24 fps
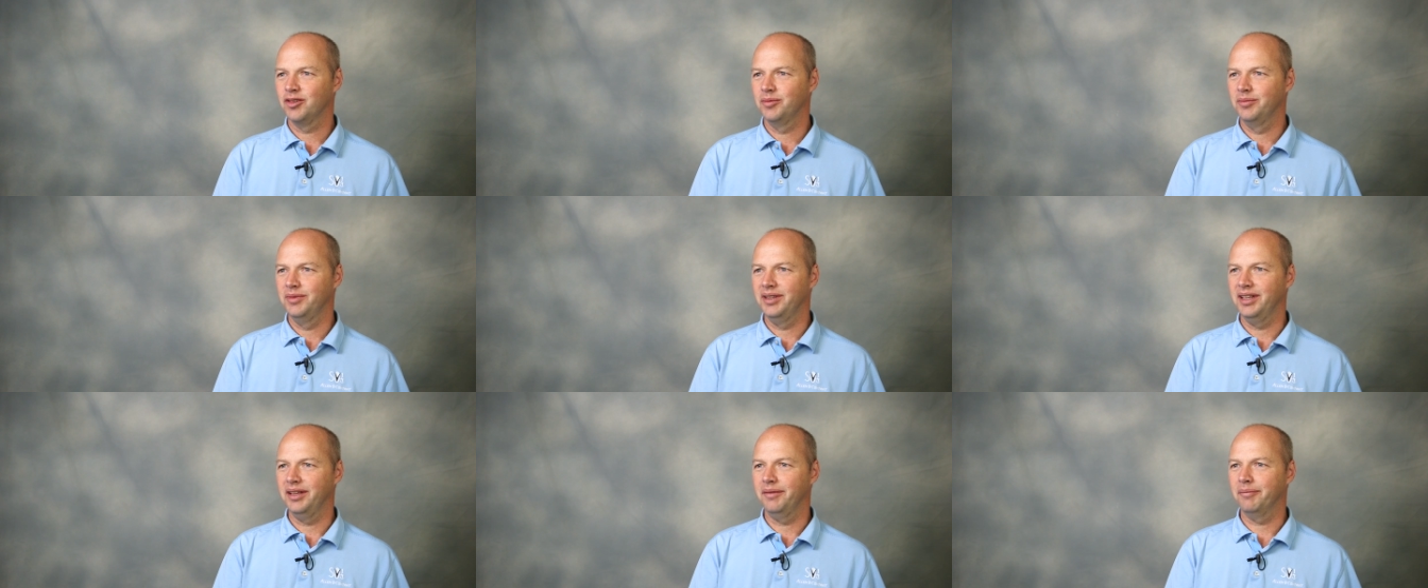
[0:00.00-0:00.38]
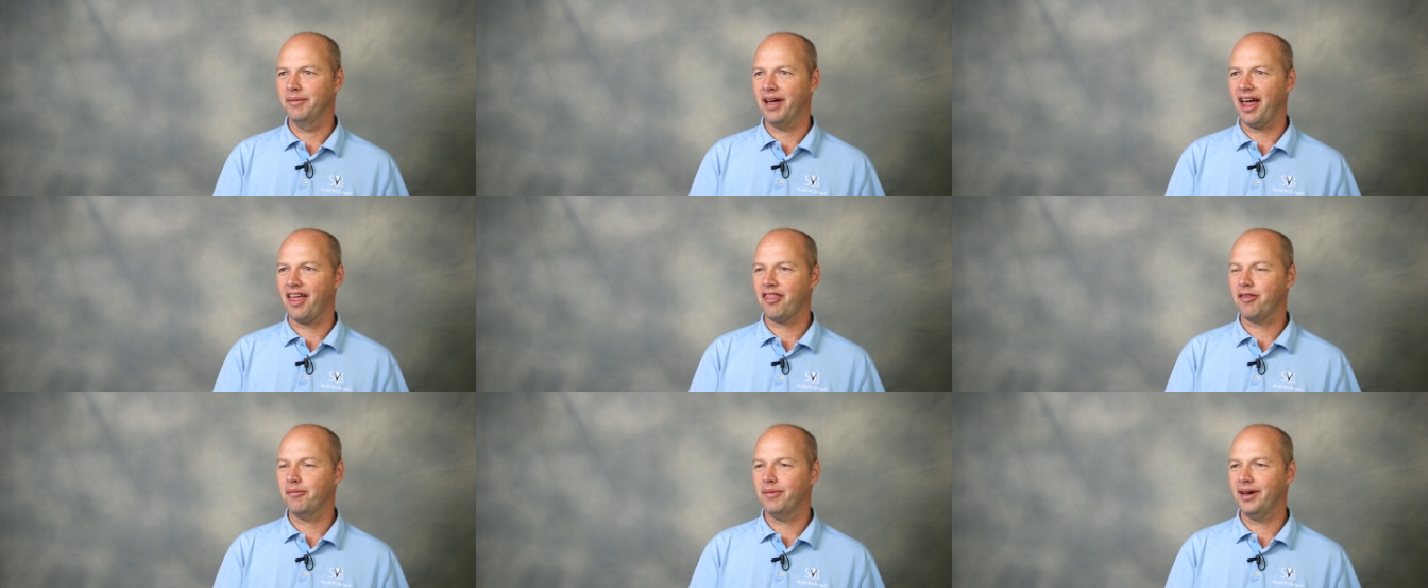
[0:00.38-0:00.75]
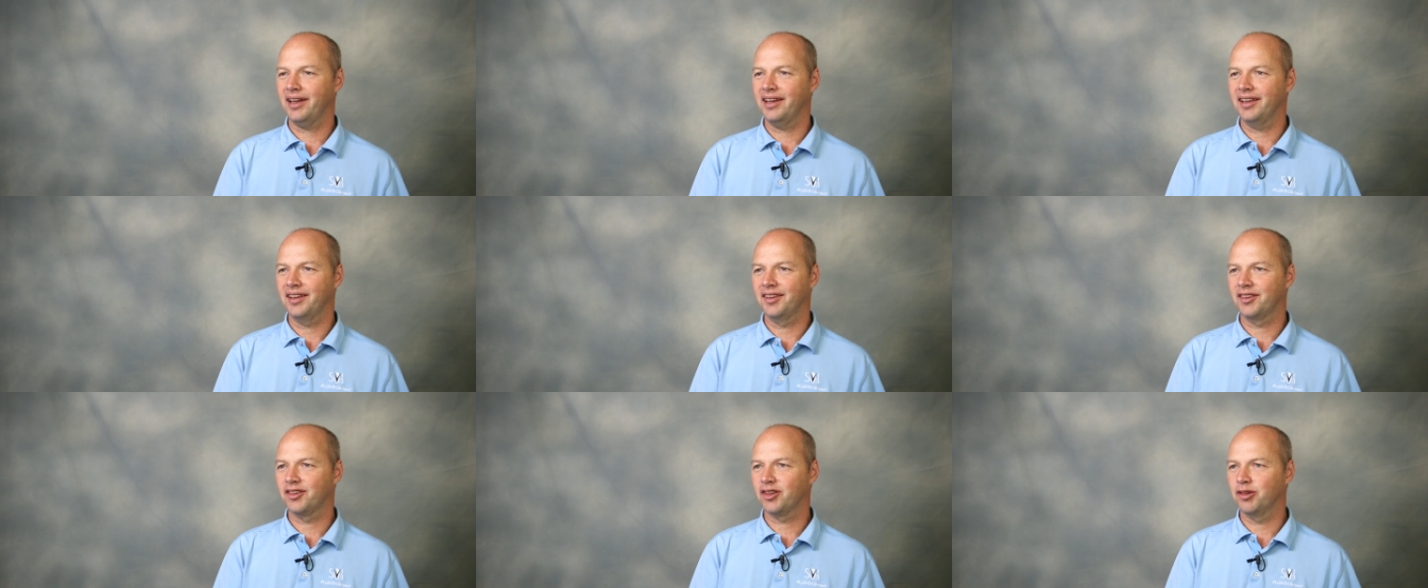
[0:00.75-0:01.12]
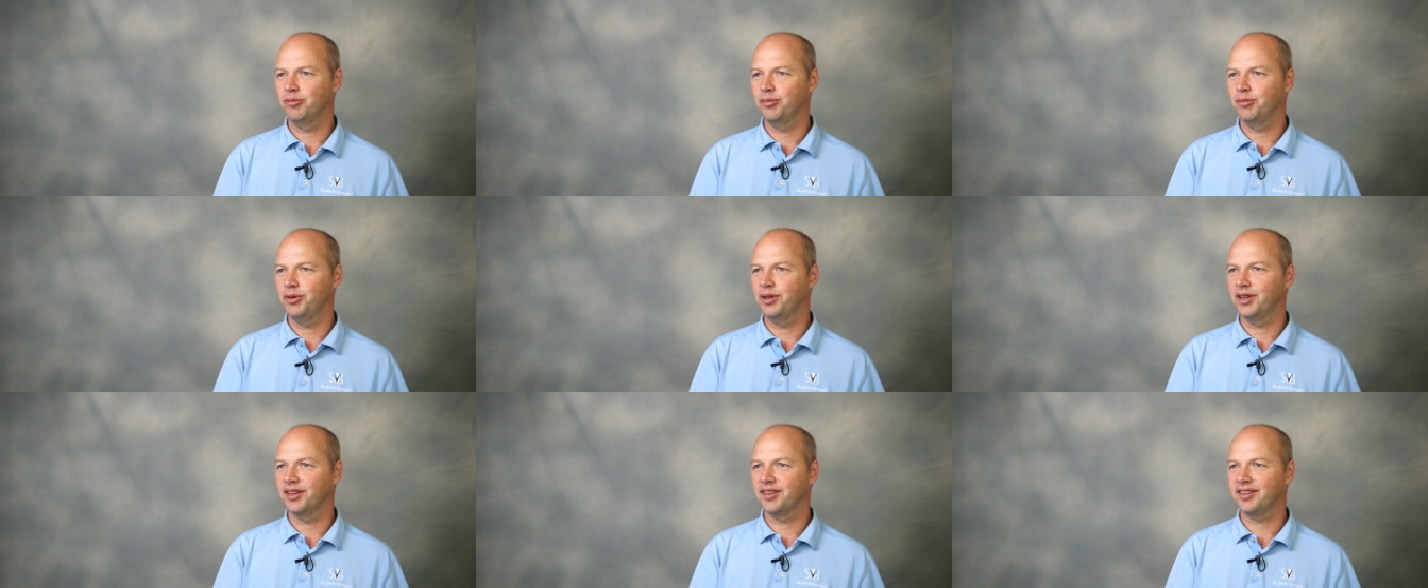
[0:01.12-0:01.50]
To me, mathematics,
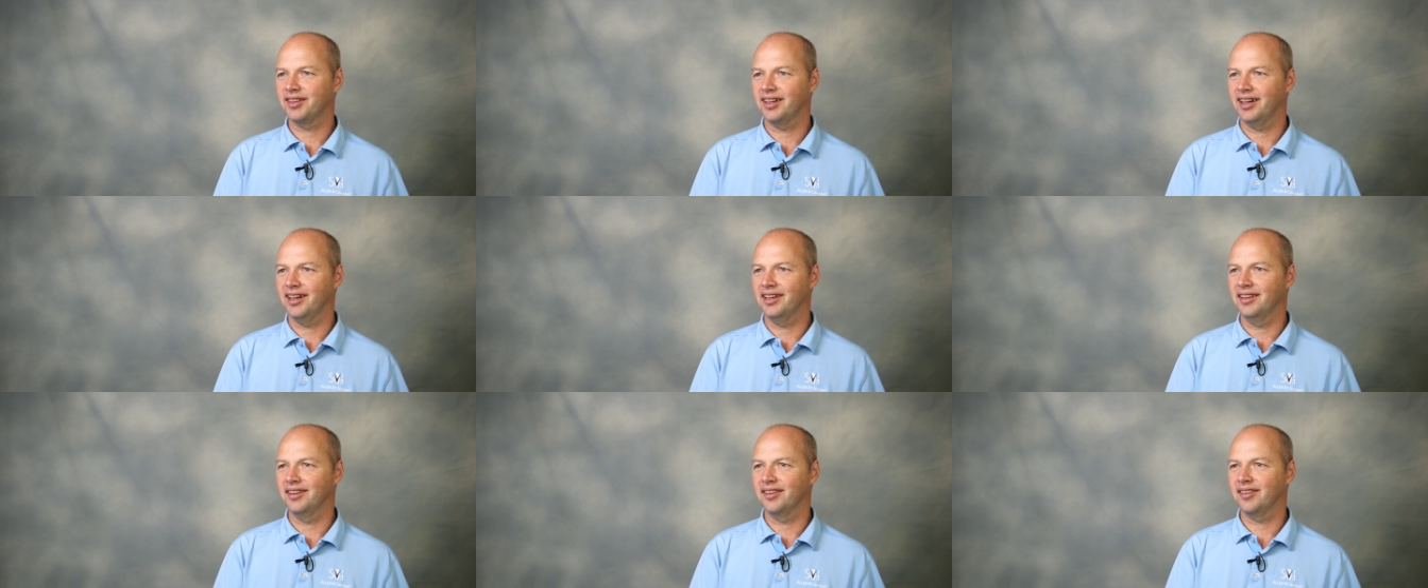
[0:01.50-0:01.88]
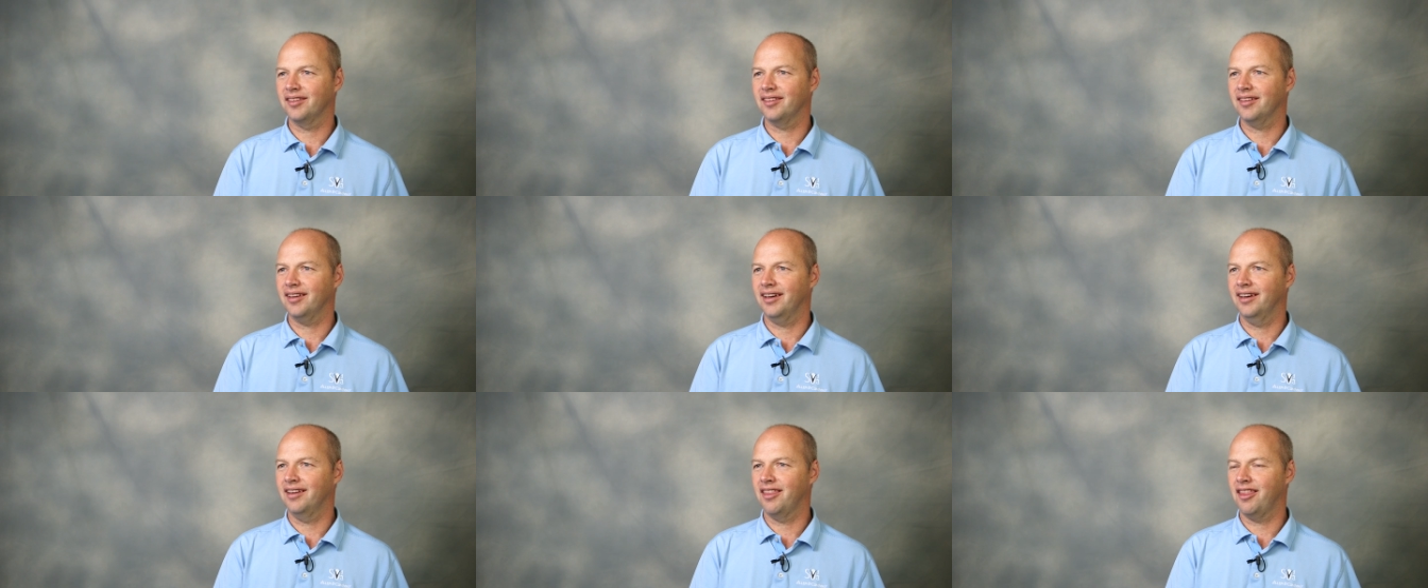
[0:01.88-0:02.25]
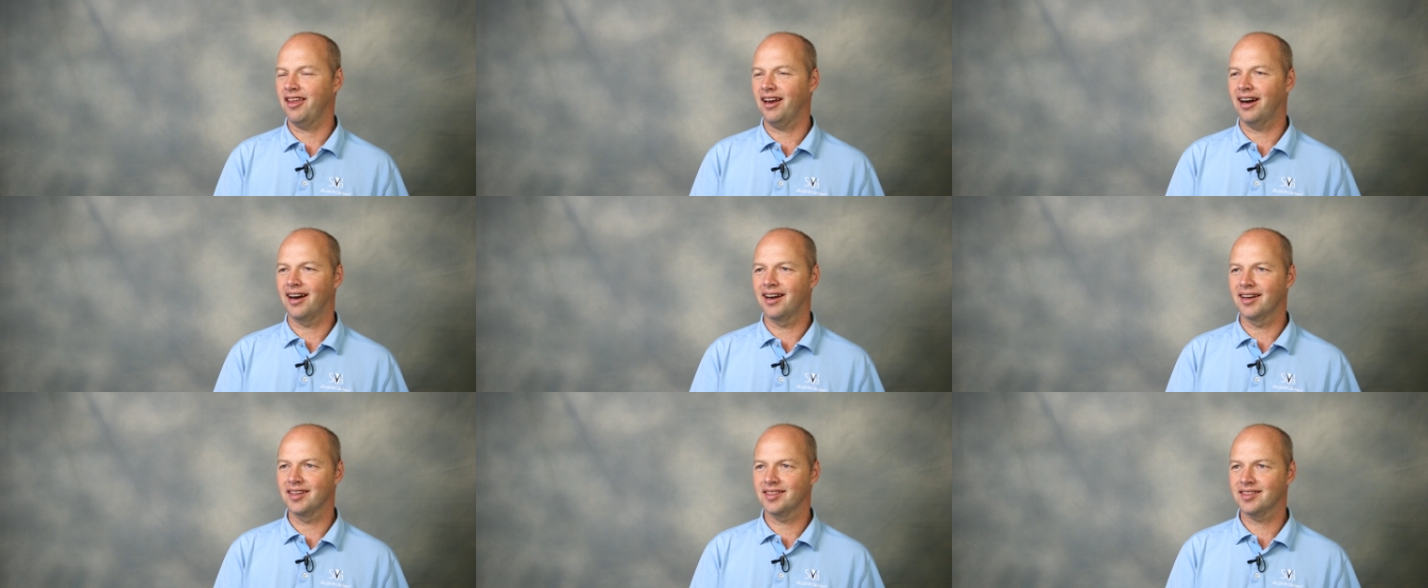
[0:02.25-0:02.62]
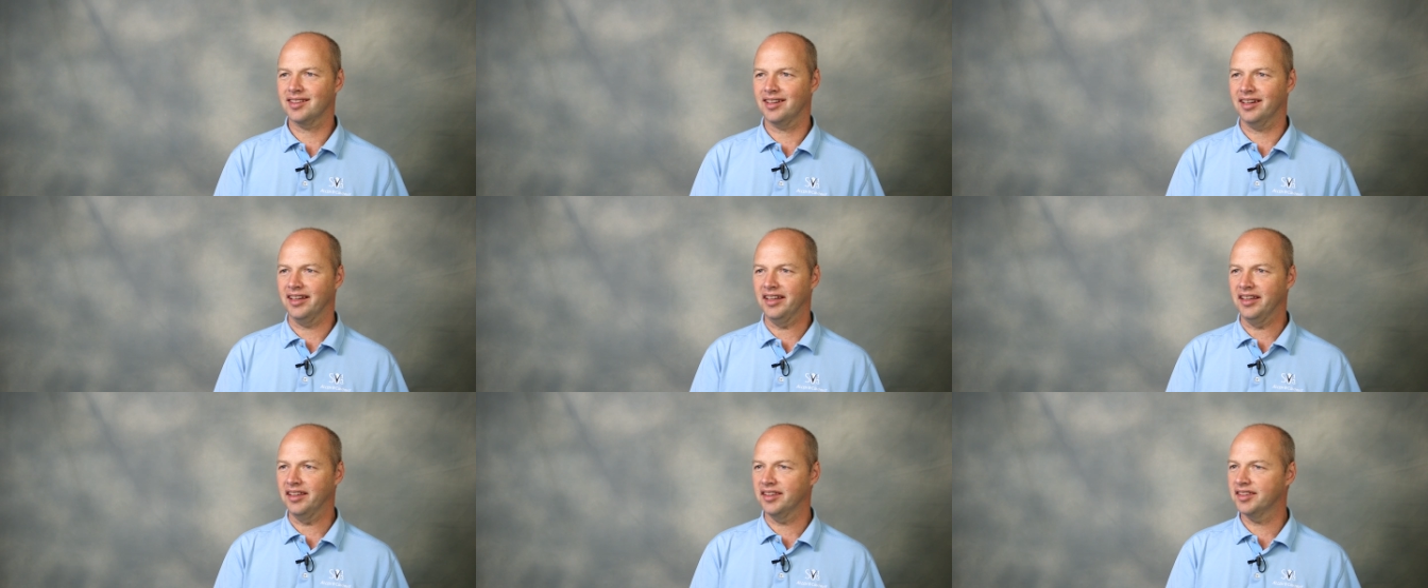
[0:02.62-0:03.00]
computer science, and the arts
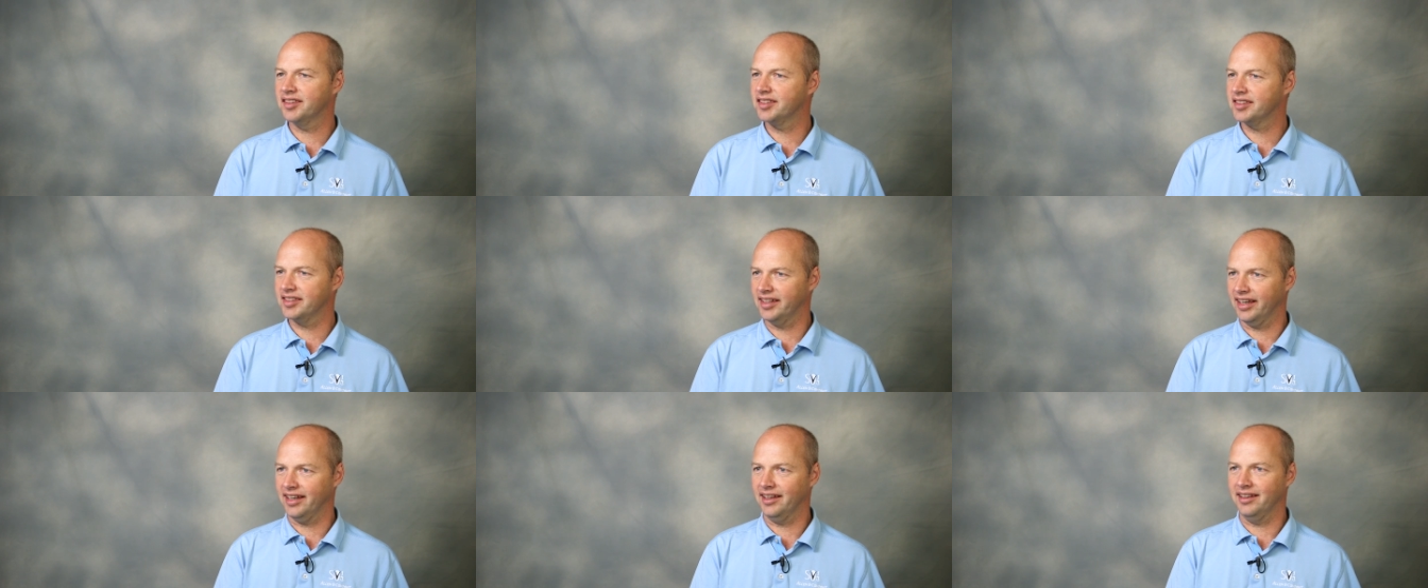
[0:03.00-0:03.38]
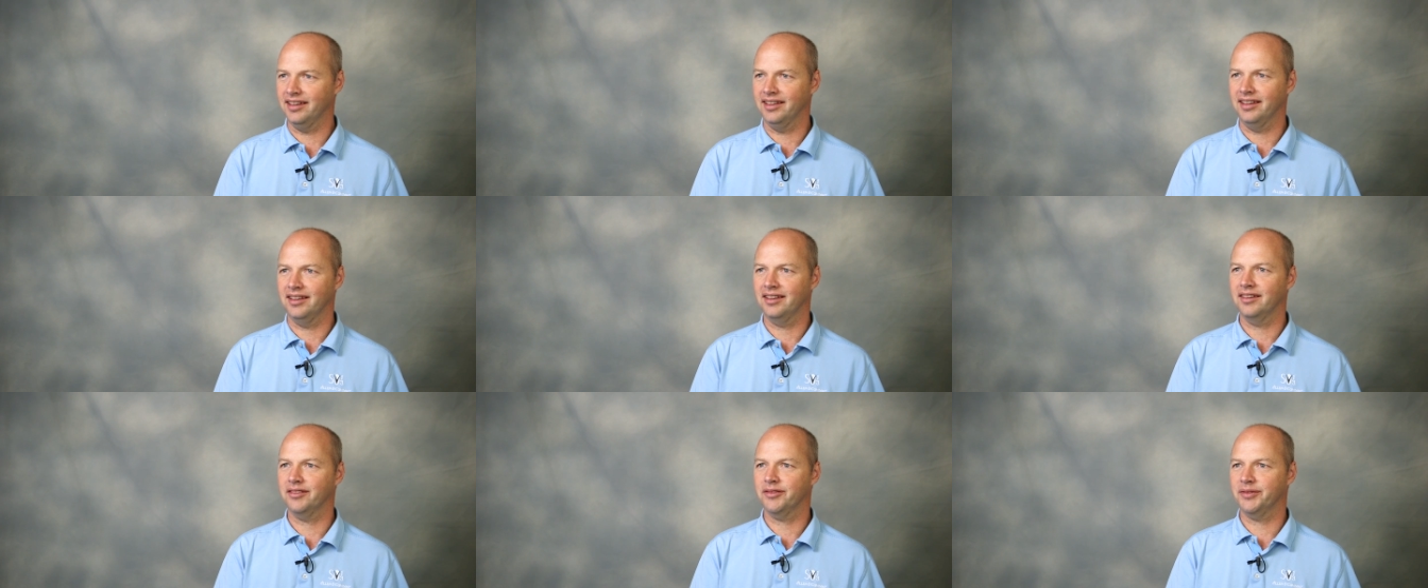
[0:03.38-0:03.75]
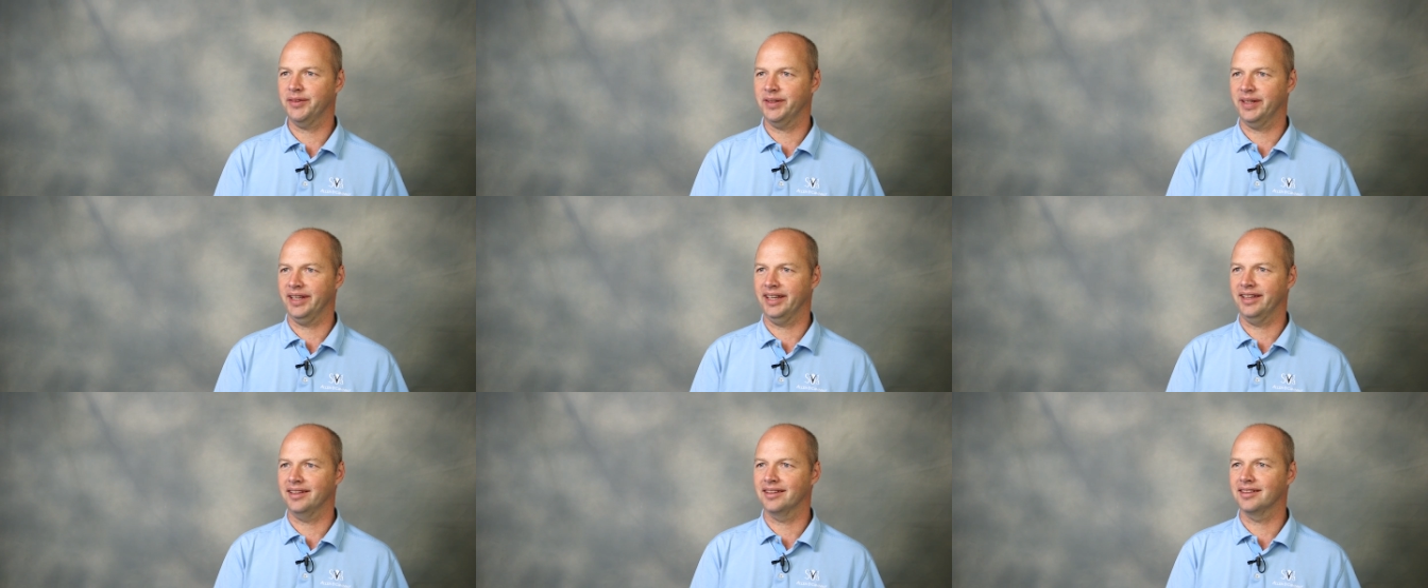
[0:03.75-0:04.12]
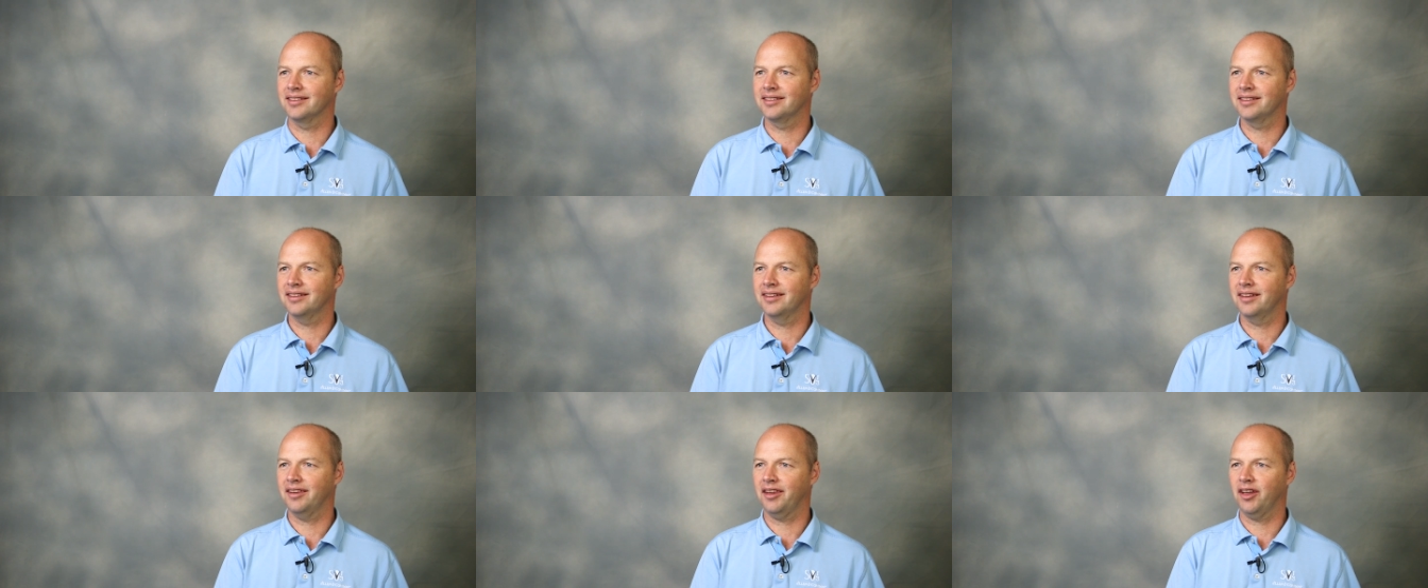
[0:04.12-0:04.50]
are insanely related.